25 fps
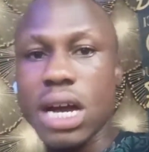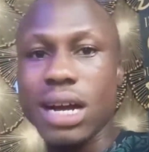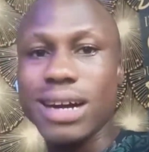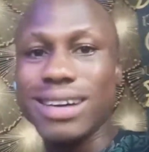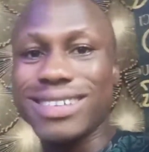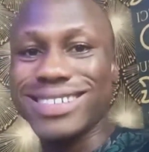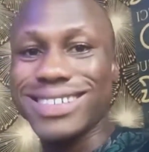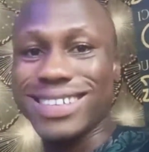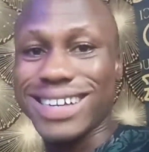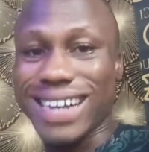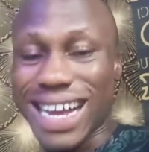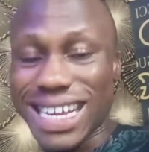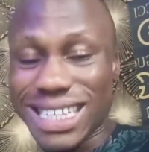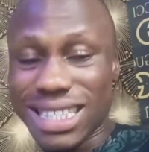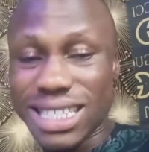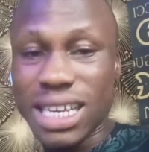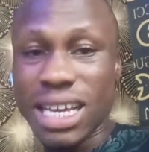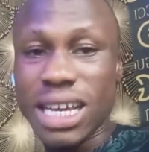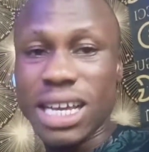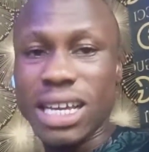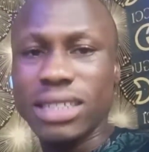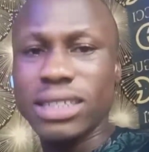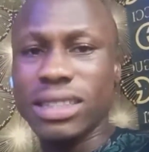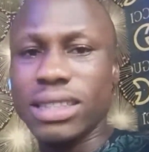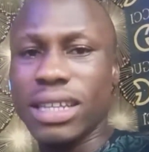All right,
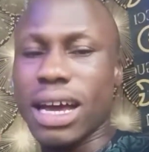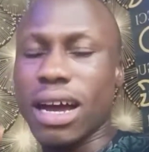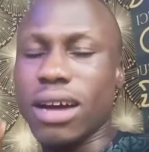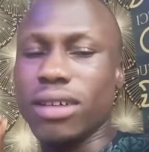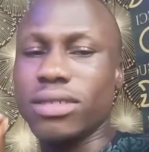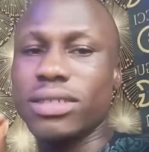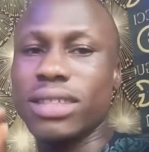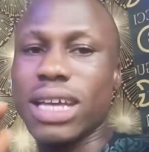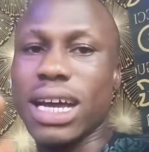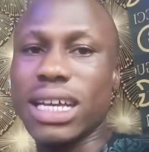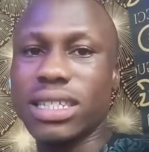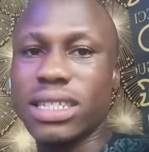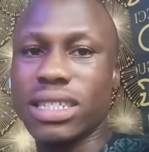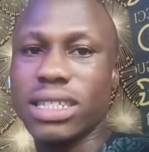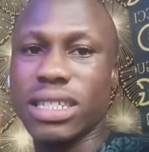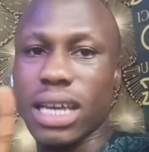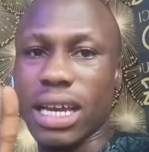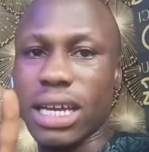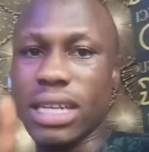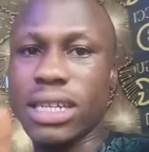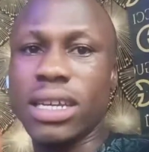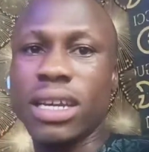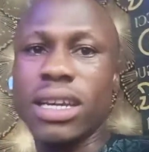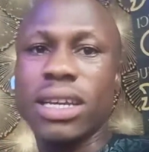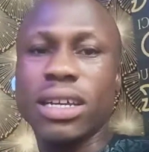now that
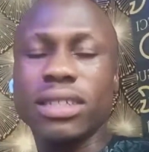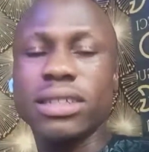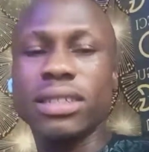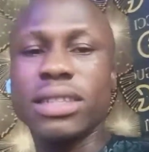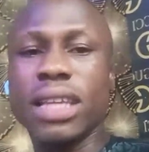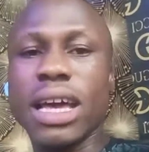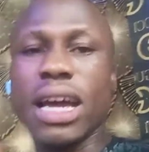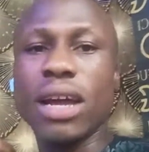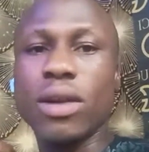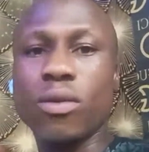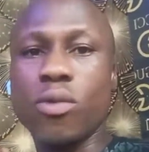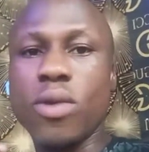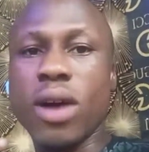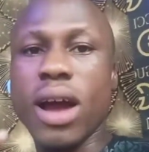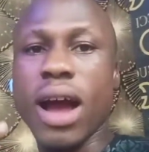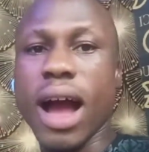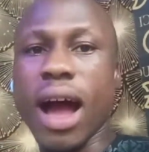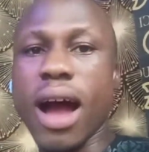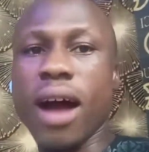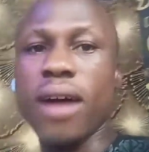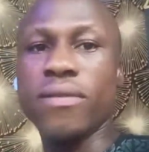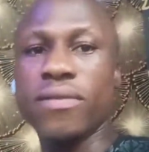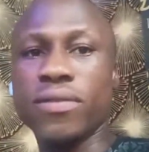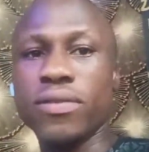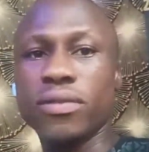said, then we
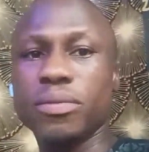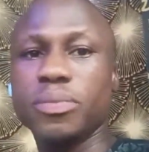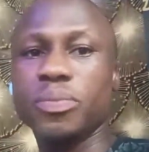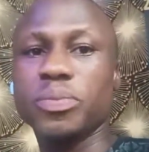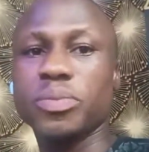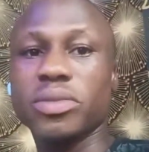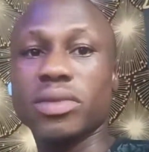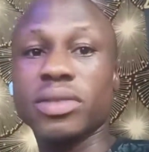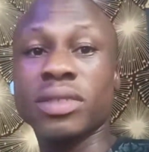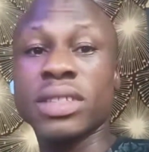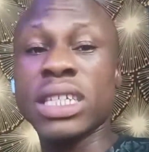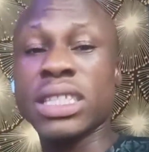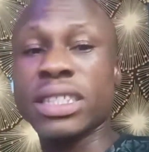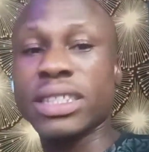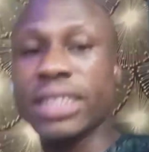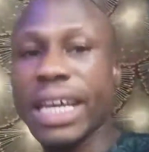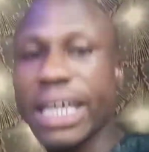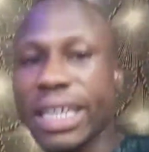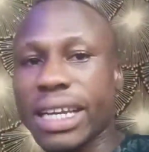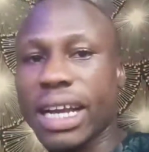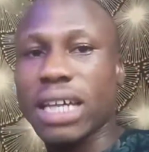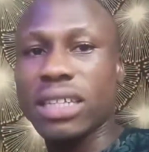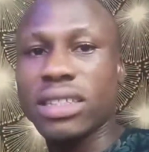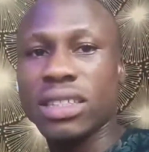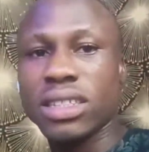have the
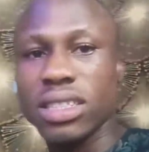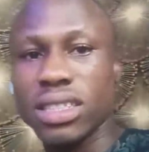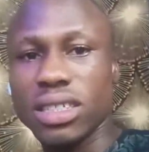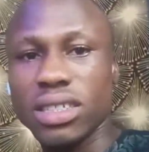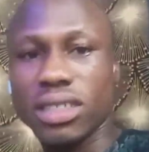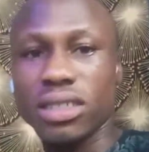tenant.